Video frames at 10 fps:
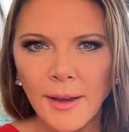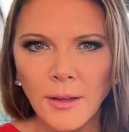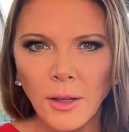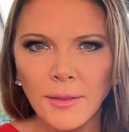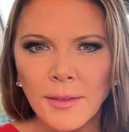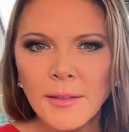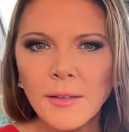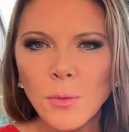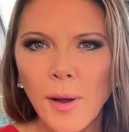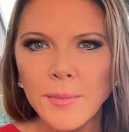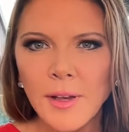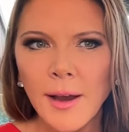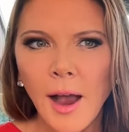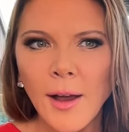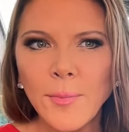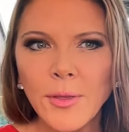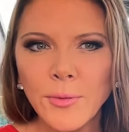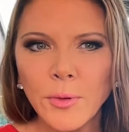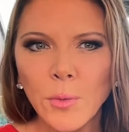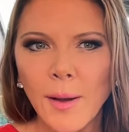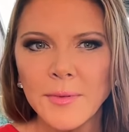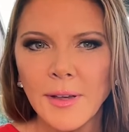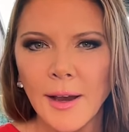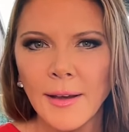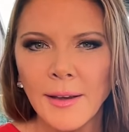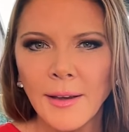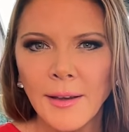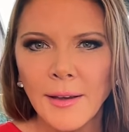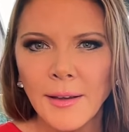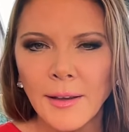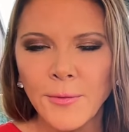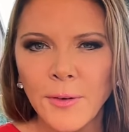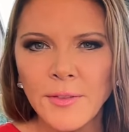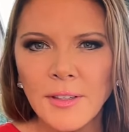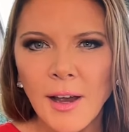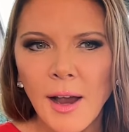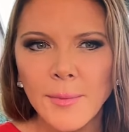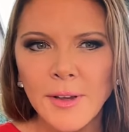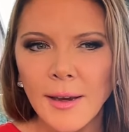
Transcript: Take a look. This is the website. I've been through the website like 50 times.